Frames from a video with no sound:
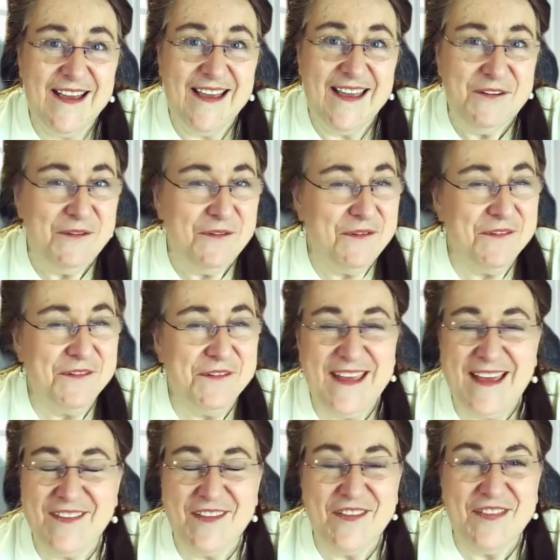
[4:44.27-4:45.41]
and all the
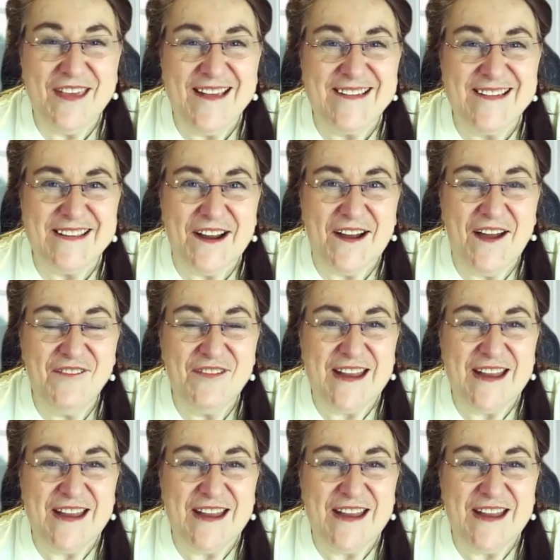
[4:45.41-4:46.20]
other things that I've